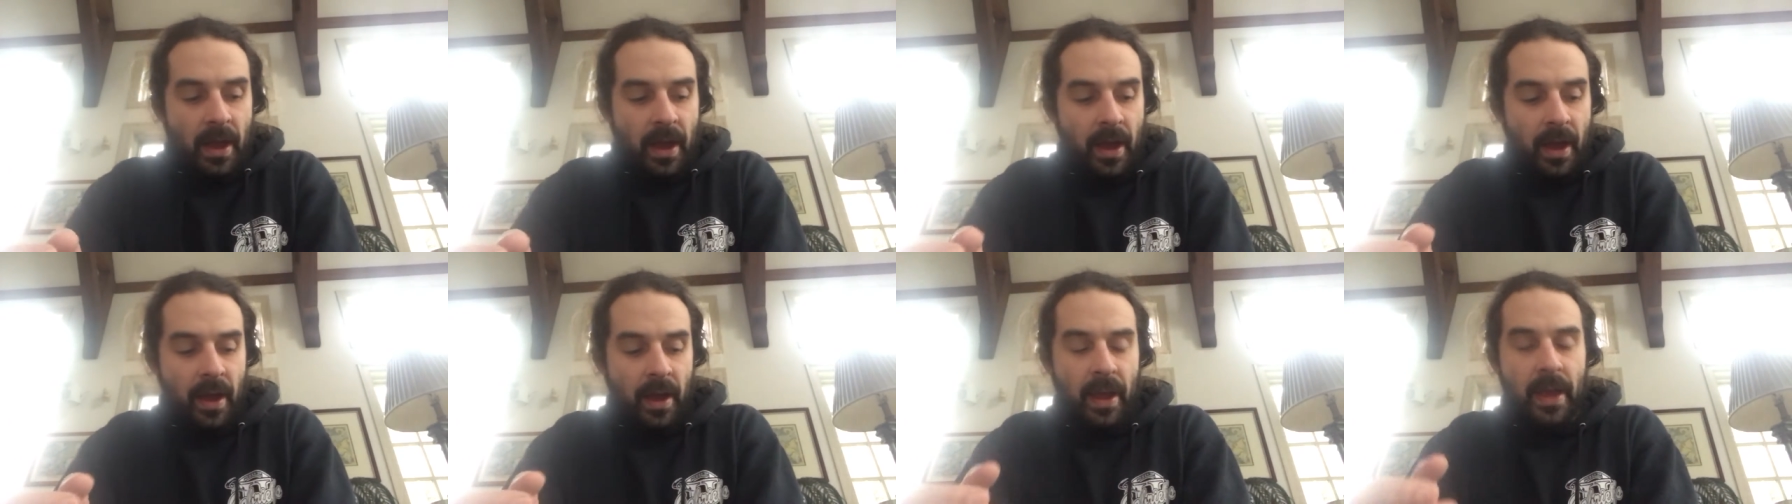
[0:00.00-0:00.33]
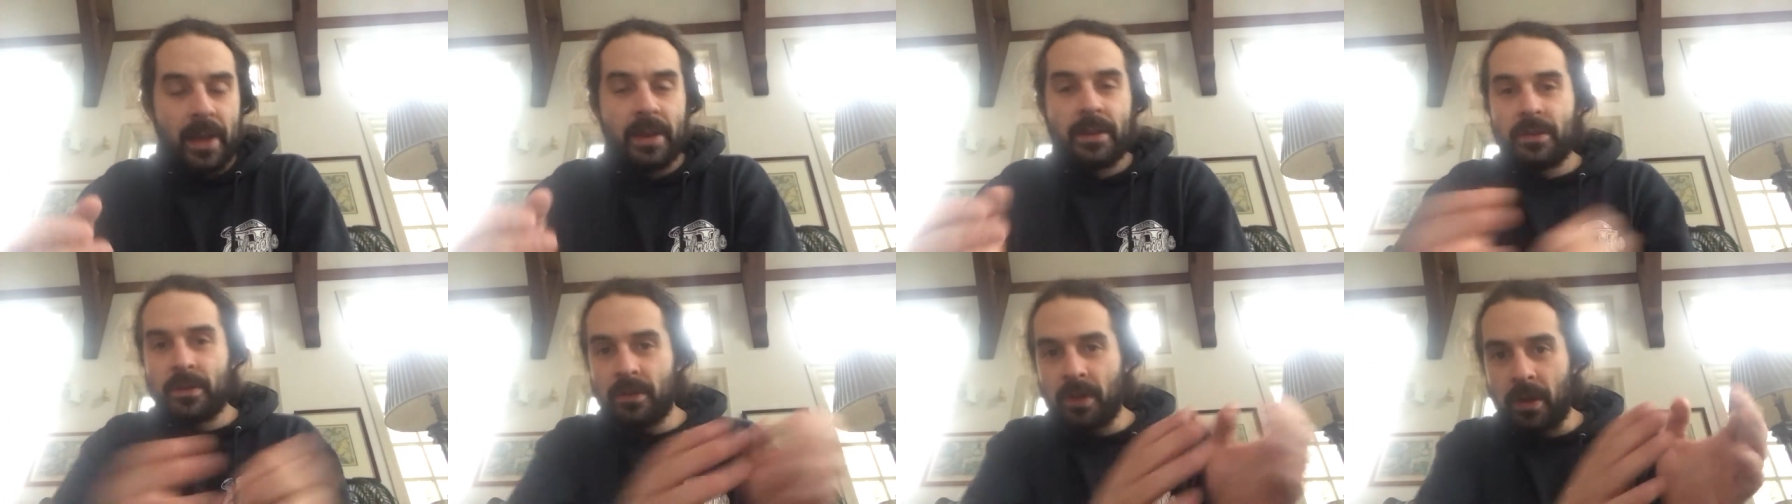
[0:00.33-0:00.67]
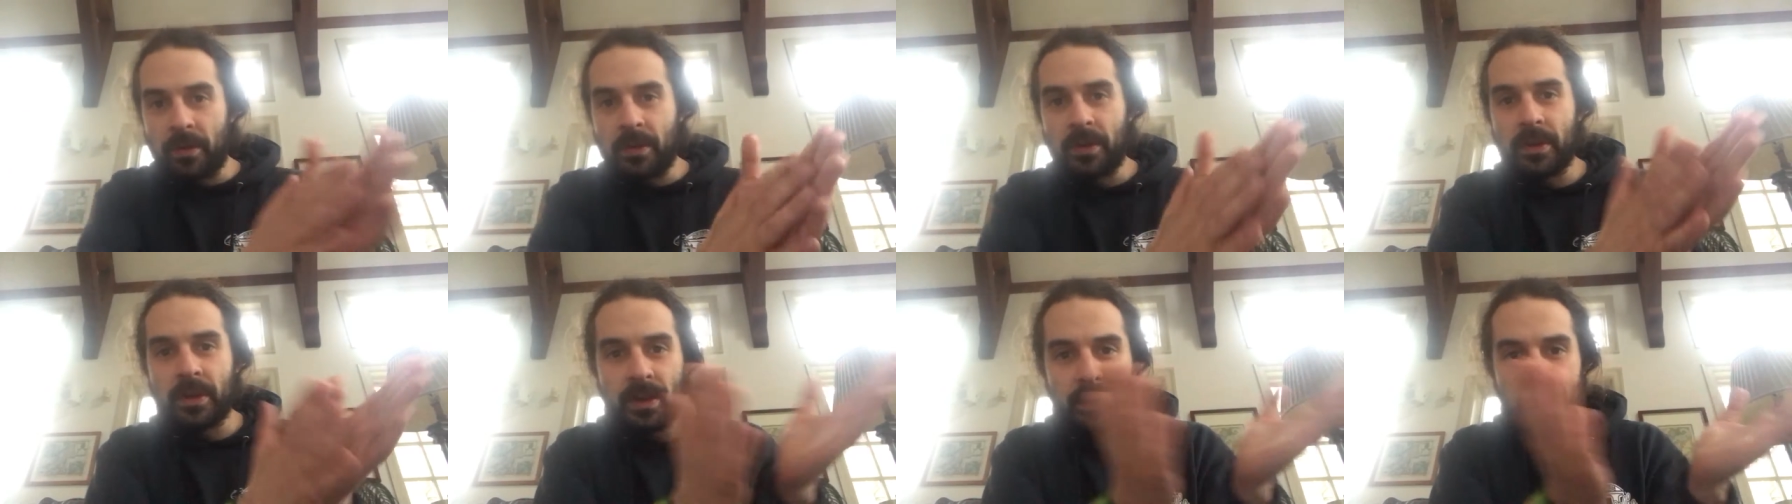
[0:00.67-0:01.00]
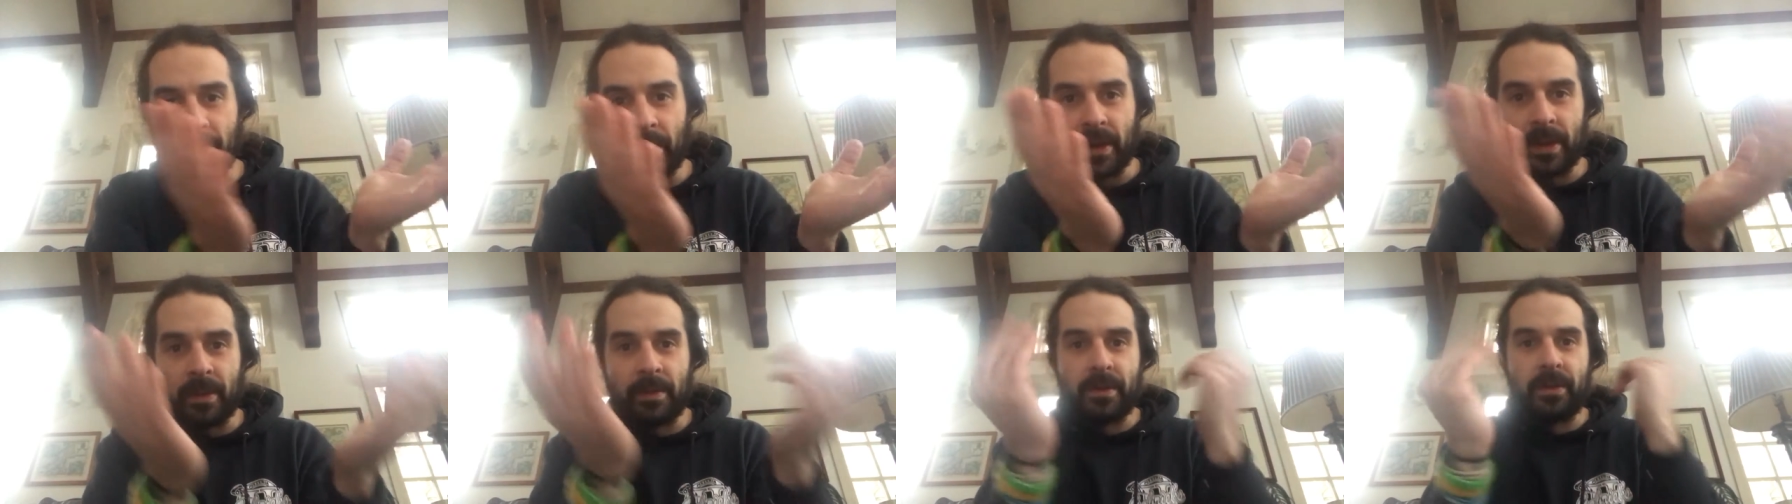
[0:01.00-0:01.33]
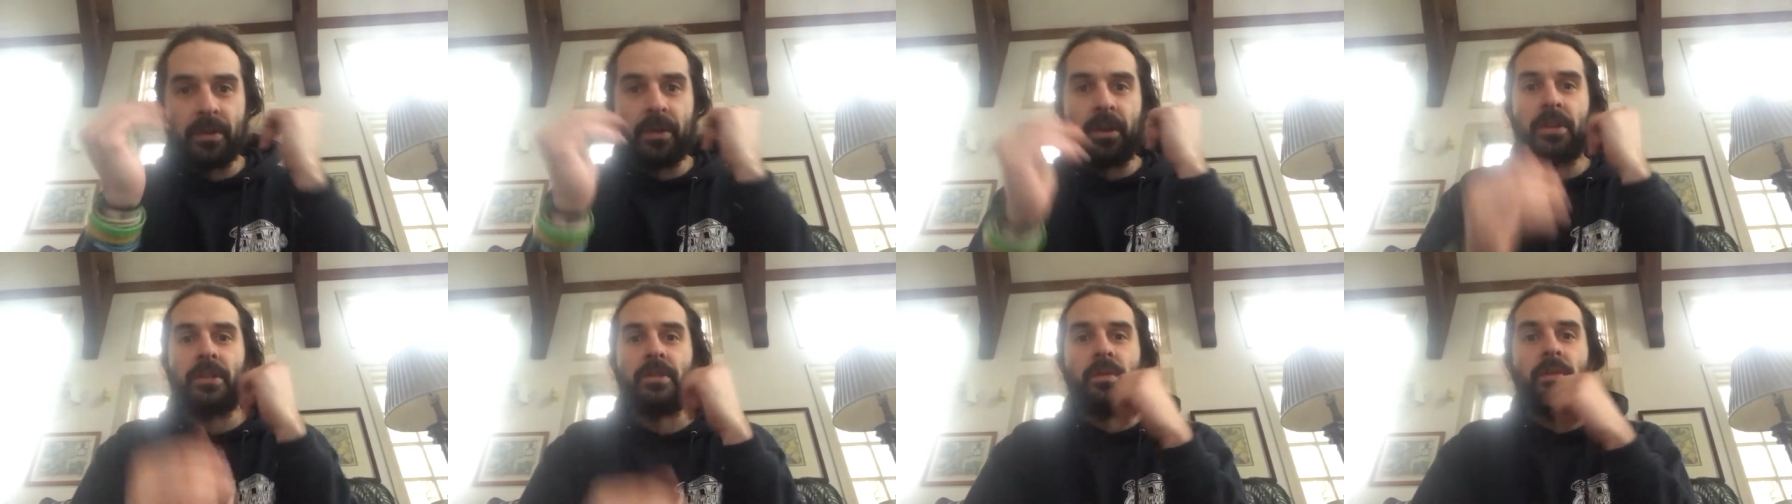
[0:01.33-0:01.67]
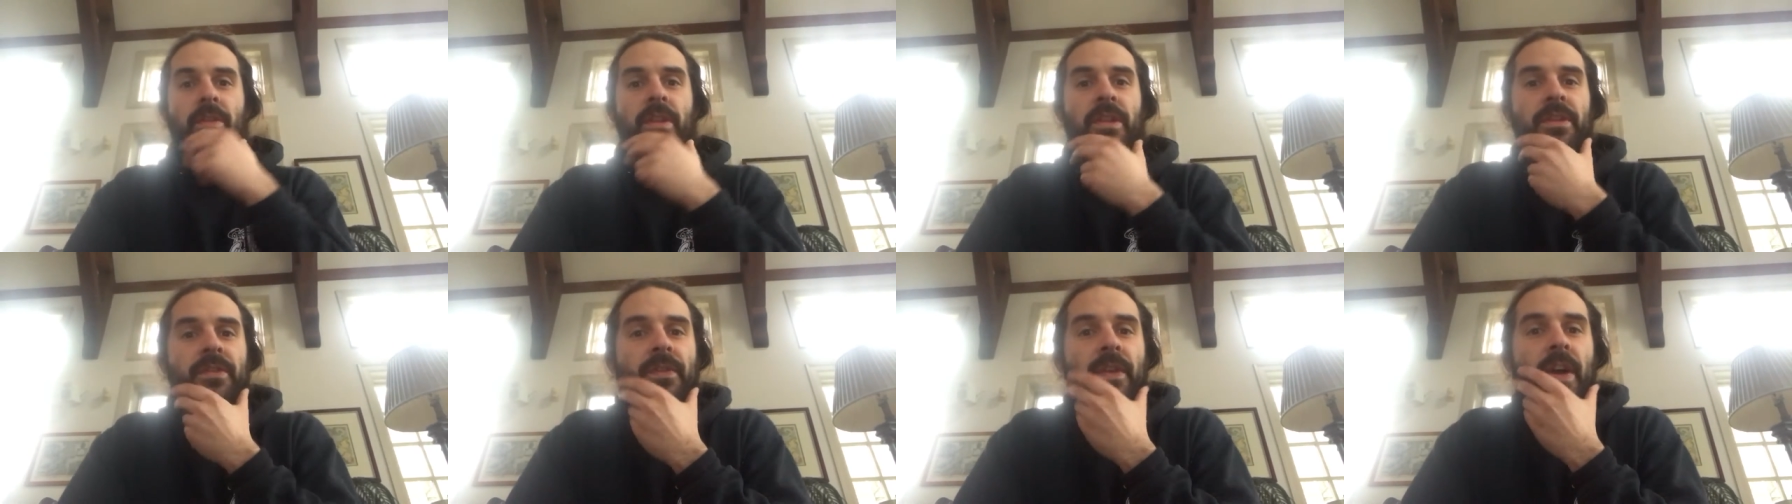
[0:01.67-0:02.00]
Uh, and you know, you need money when you're on
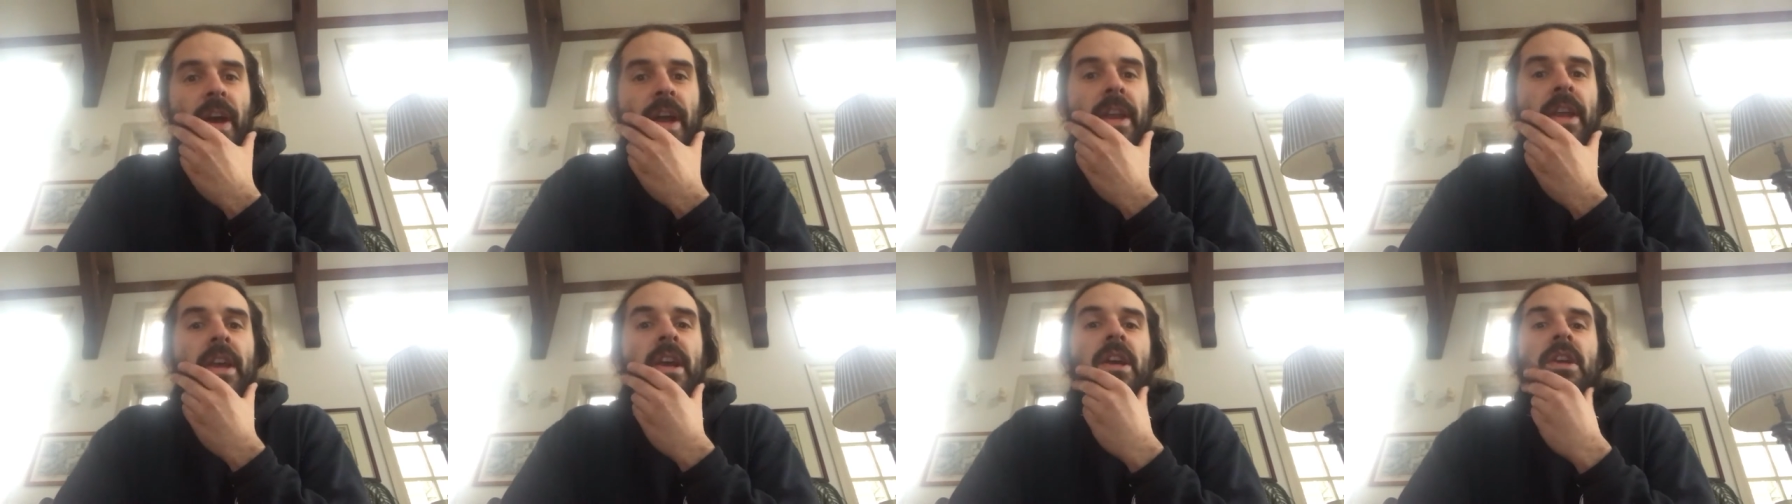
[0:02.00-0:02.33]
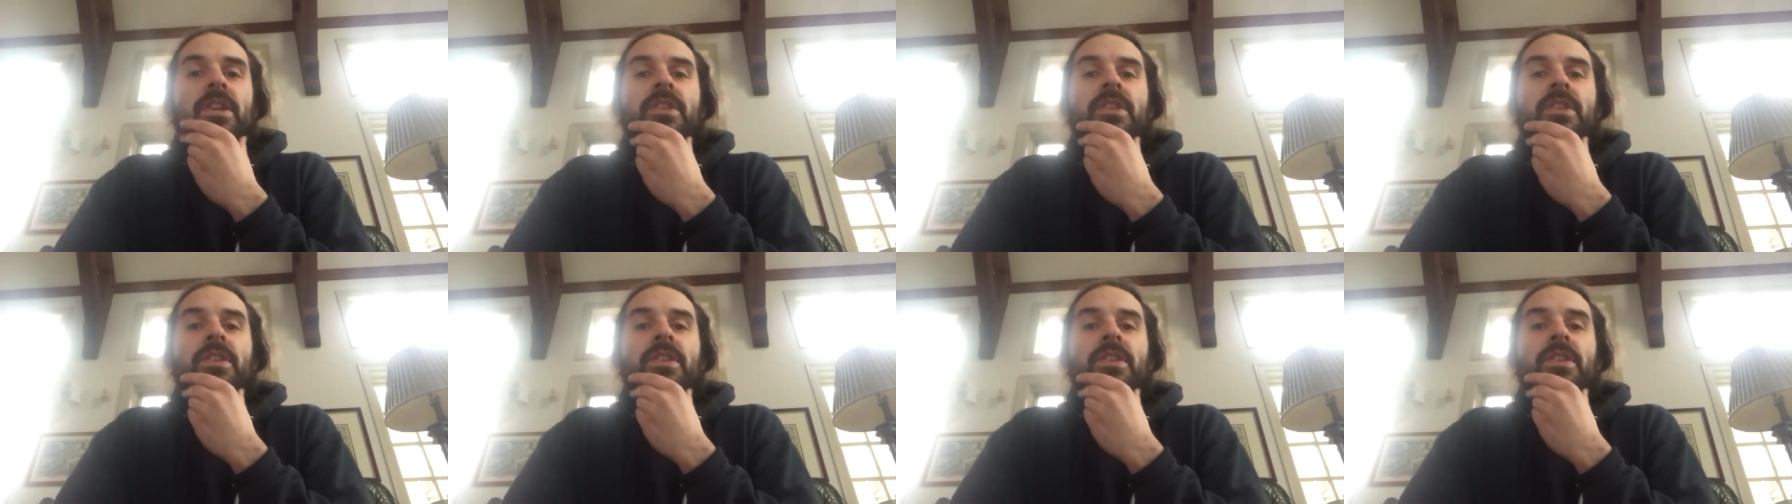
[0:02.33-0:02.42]
tour, that's fine.